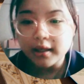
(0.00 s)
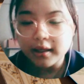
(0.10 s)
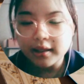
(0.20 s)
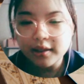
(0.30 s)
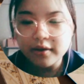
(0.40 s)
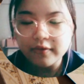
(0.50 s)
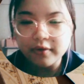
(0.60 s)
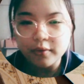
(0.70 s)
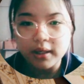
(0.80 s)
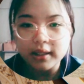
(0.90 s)
Hello
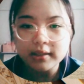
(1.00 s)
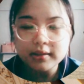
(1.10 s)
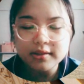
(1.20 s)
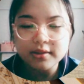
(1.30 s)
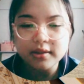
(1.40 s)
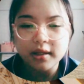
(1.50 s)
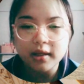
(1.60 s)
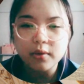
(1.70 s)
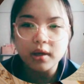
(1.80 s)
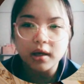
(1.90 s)
everyone.
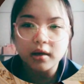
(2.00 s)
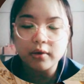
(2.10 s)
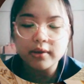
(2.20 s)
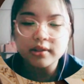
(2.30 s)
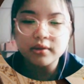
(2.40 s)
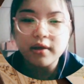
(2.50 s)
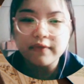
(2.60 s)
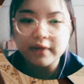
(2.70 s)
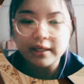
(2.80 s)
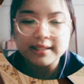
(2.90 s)
Today we are going to
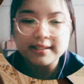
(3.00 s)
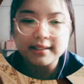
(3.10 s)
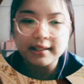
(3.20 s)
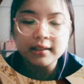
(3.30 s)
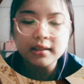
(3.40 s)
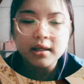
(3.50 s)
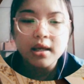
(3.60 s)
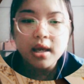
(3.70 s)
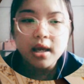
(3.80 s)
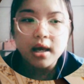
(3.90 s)
have a lesson
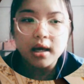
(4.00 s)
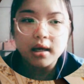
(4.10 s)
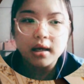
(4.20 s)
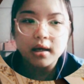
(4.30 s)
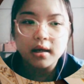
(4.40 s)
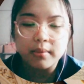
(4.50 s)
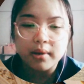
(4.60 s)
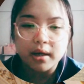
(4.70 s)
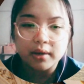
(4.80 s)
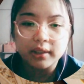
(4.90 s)

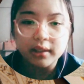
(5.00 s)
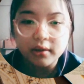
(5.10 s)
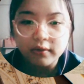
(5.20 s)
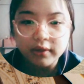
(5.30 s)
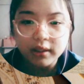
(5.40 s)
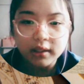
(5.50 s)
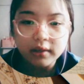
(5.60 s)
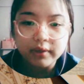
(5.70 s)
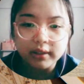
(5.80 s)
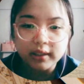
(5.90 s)
about a
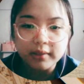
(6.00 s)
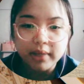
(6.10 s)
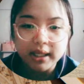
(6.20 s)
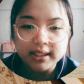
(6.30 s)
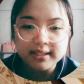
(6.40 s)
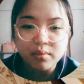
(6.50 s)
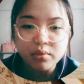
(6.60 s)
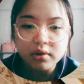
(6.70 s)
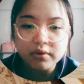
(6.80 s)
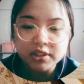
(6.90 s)
novel written by
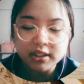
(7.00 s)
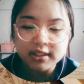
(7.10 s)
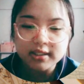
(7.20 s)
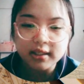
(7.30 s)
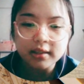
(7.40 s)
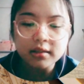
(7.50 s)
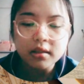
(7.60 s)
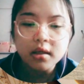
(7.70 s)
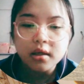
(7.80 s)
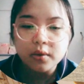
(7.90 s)
Samuel Richardson,
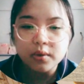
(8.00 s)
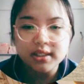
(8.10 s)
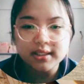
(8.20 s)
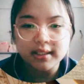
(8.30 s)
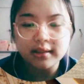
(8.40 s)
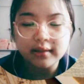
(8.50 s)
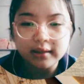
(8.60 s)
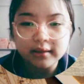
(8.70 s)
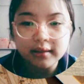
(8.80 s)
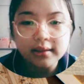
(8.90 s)
which is
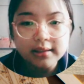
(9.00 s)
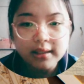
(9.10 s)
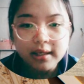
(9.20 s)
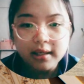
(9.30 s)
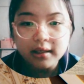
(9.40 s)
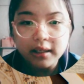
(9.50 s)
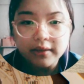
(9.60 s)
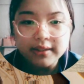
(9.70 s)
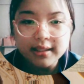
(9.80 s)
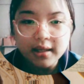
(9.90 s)
entitled
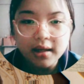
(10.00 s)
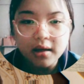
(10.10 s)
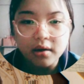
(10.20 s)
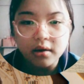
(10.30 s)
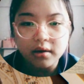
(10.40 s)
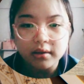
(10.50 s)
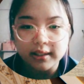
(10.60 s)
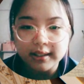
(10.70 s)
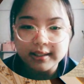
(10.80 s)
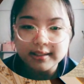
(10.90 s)
Clarissa or
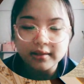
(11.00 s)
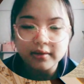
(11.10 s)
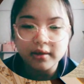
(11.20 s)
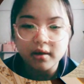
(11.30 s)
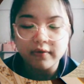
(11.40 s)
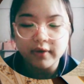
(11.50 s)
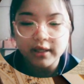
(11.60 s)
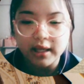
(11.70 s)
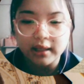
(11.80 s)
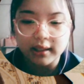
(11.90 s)
the History of a
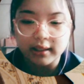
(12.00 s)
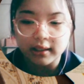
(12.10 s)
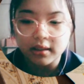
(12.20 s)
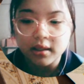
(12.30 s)
Young Lady.